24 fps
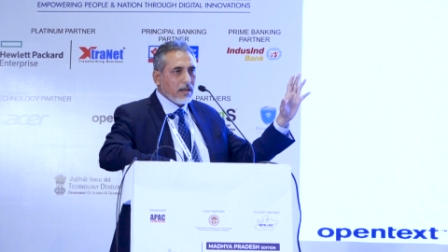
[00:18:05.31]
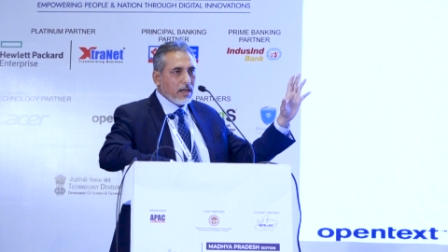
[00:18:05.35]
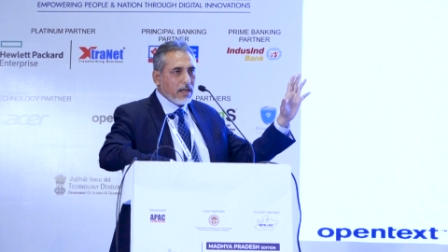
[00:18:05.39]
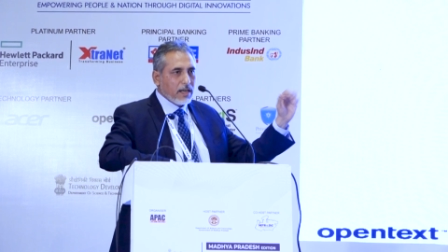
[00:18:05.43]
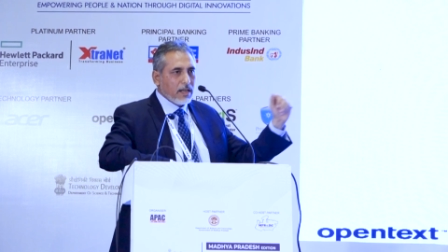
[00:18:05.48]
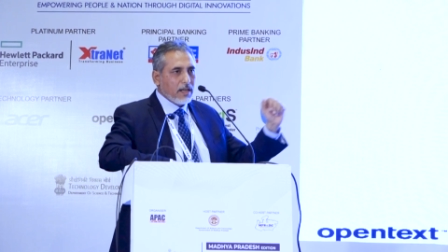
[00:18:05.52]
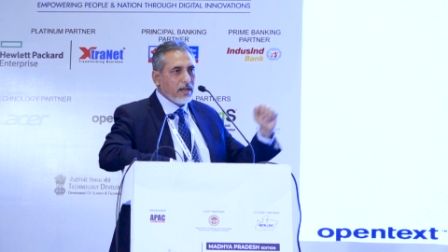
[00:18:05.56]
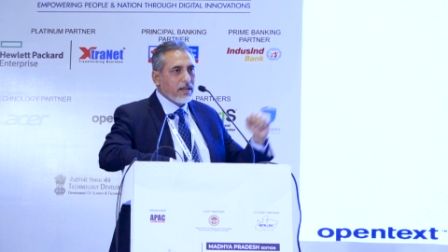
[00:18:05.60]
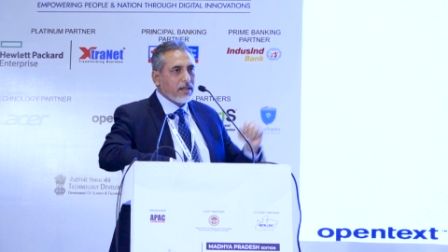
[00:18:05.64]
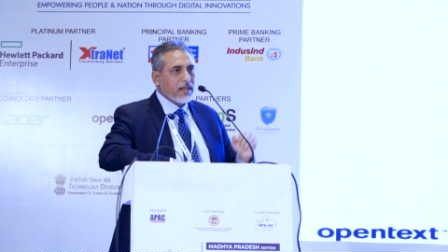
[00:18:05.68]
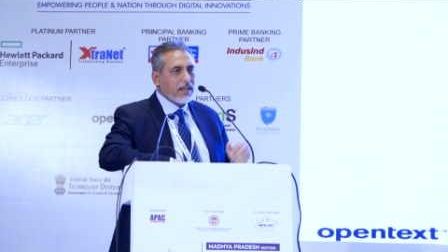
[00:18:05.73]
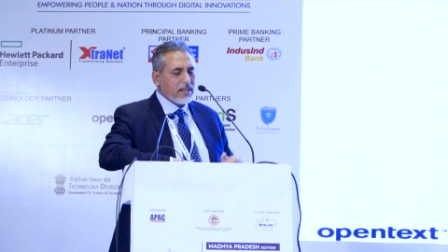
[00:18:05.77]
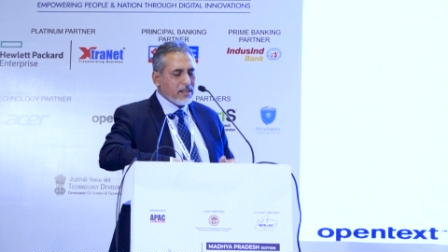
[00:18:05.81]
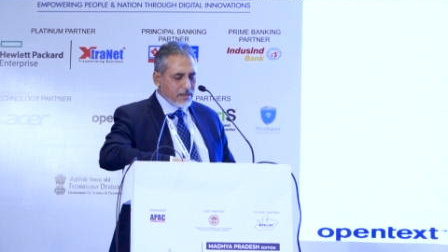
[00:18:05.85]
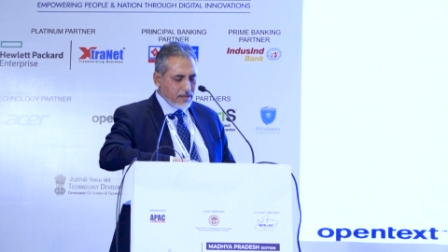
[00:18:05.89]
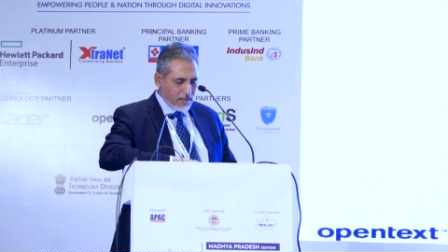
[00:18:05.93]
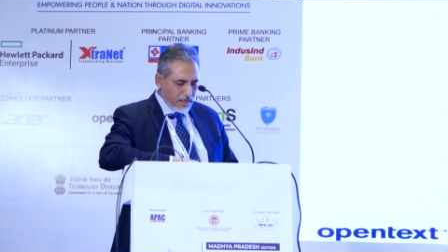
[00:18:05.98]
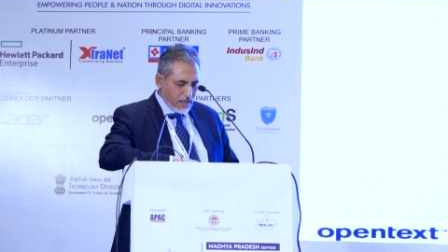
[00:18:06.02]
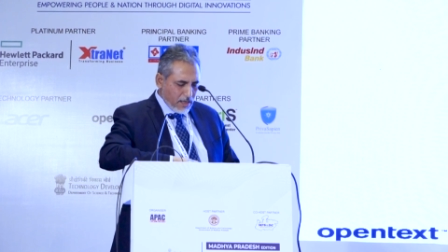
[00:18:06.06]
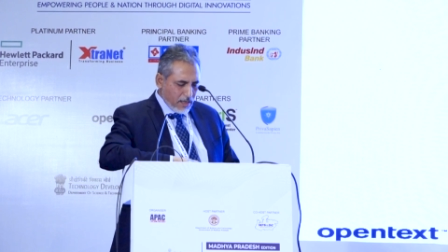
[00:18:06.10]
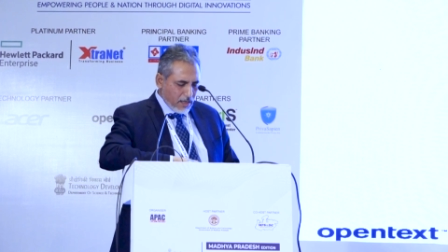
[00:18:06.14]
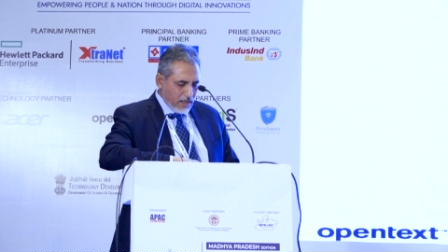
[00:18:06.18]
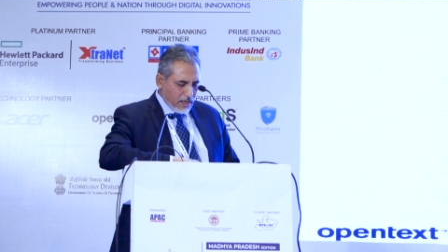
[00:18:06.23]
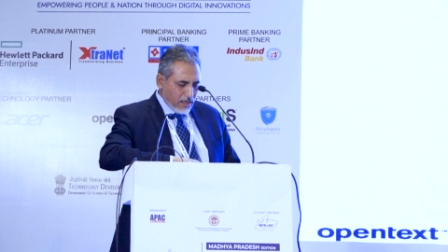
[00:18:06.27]
analytics.
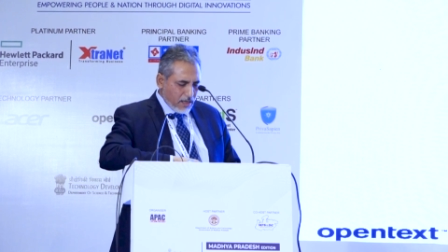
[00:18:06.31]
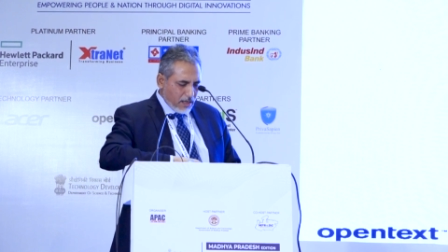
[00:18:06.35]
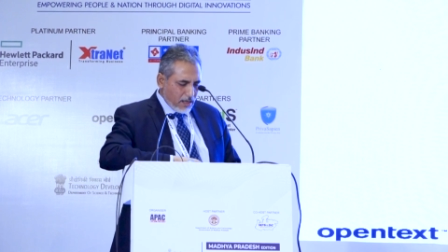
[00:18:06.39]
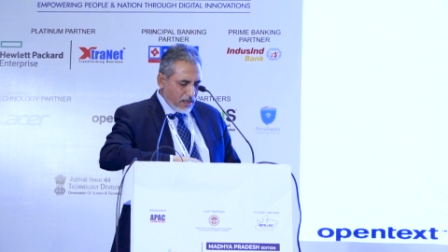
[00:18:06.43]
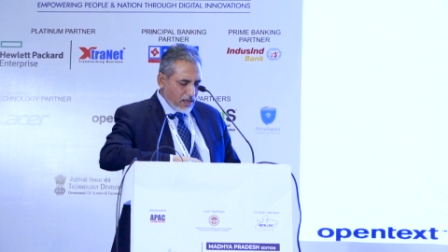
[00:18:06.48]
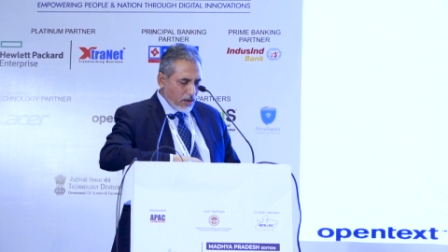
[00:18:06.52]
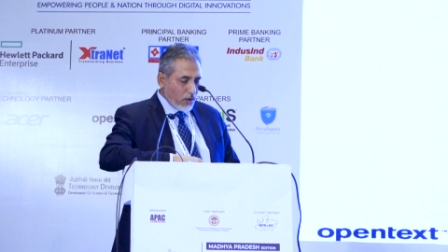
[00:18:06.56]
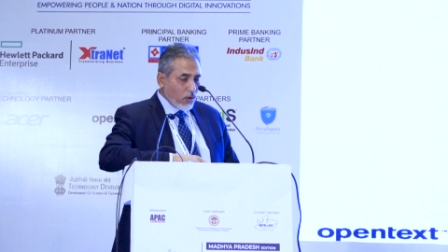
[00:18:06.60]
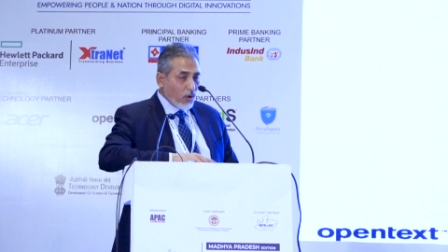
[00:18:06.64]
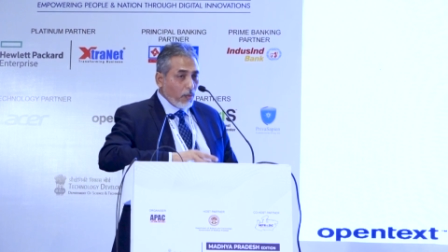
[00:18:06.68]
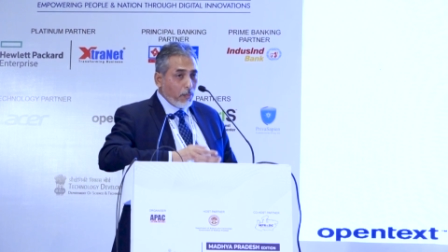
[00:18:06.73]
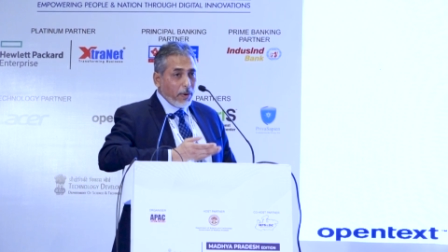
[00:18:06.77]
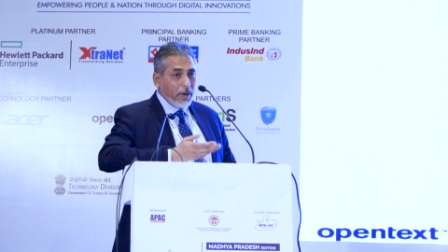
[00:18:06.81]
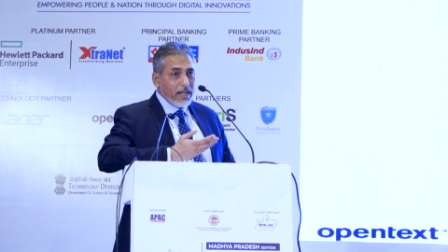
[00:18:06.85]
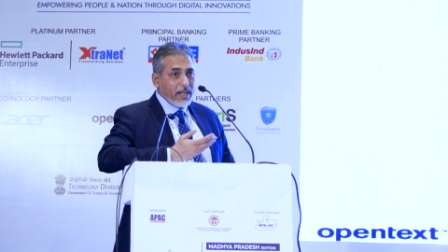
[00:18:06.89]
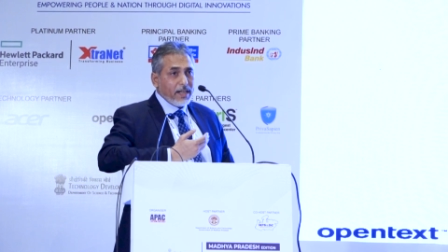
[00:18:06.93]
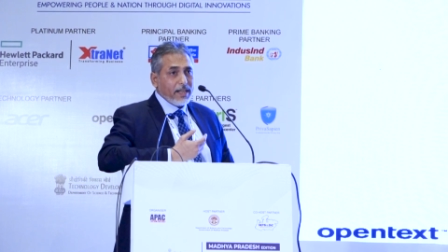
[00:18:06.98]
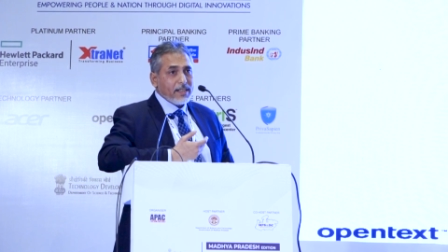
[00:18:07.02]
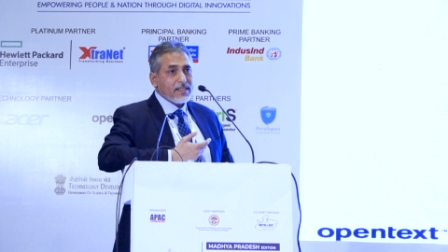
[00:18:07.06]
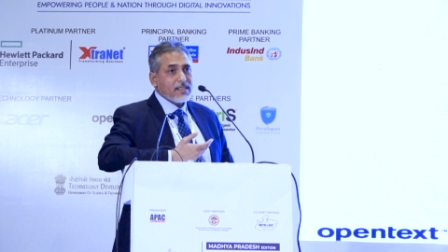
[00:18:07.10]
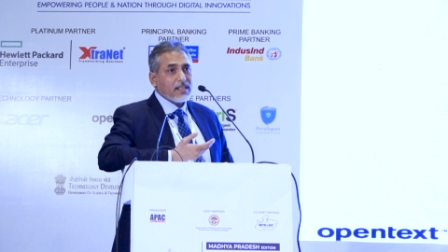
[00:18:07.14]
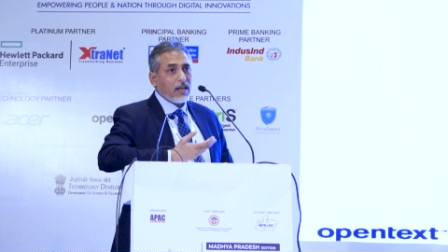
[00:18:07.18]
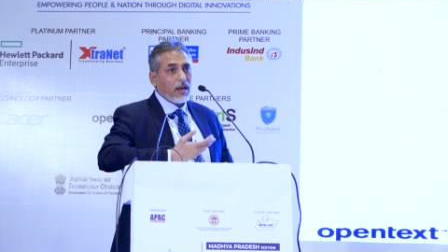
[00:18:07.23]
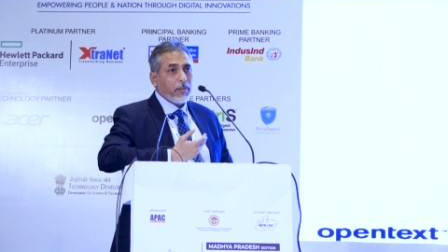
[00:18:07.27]
Uh, open
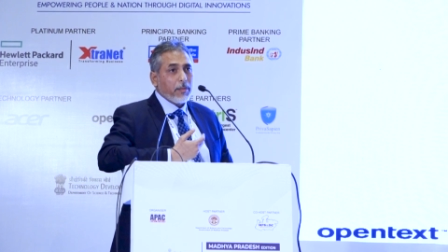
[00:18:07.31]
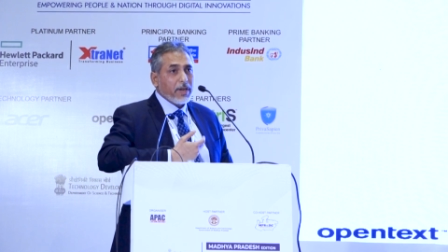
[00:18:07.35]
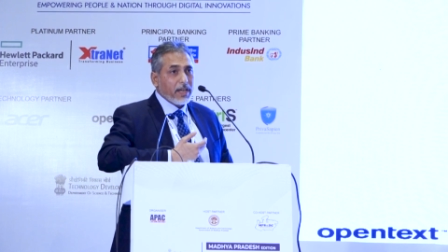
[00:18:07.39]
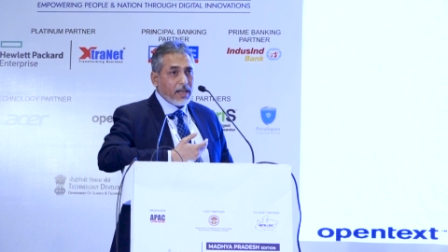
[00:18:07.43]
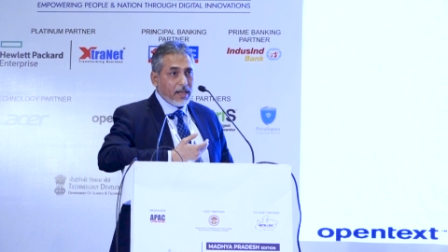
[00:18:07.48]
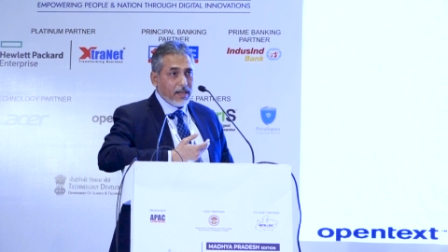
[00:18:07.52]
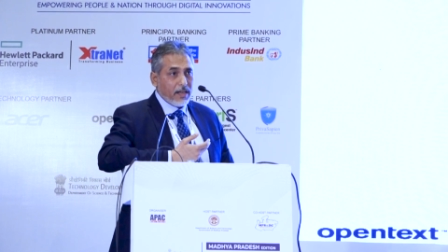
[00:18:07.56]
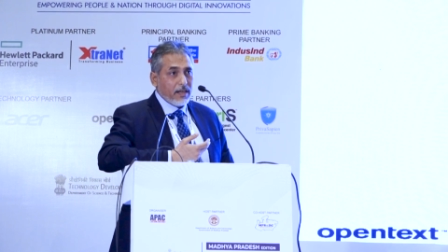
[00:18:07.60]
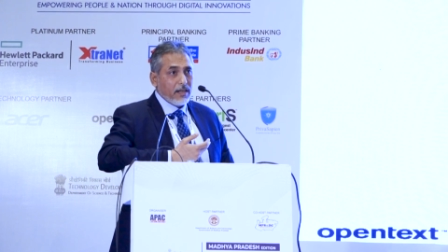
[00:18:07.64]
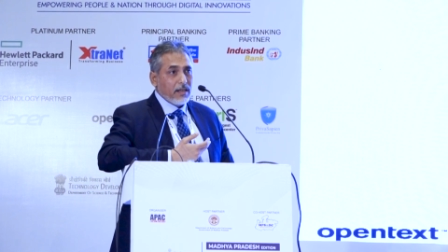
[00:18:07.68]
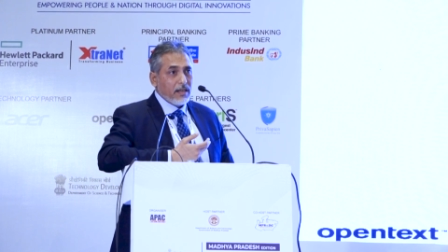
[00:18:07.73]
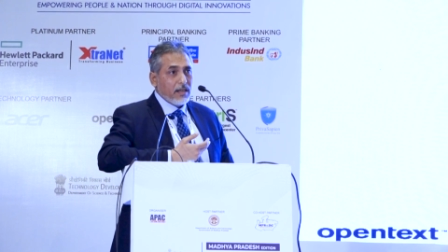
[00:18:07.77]
text coming in,